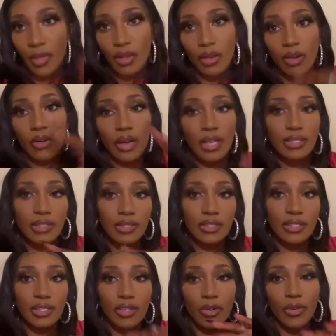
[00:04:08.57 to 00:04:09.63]
Okay, so
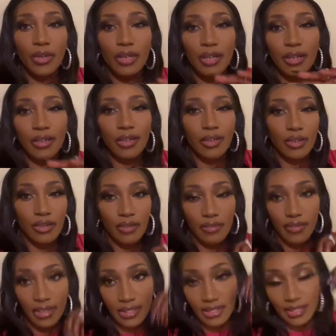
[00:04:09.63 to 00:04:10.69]
to go ahead and
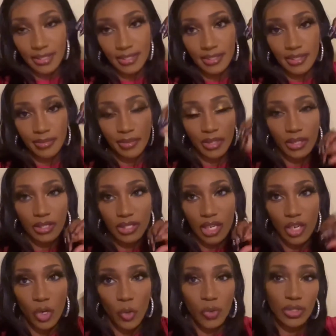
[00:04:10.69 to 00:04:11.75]
clarify things, because
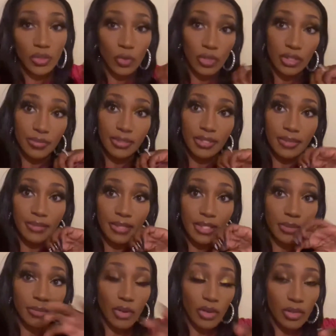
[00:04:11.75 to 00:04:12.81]
I know it's going to be something
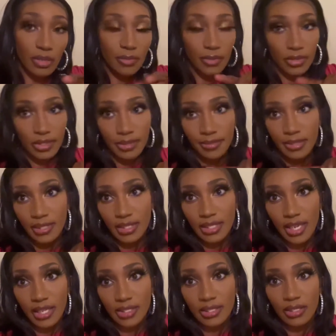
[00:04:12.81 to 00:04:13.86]
that's brought up or something that's
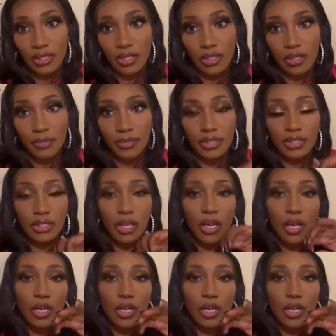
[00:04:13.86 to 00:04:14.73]
asked in the comments.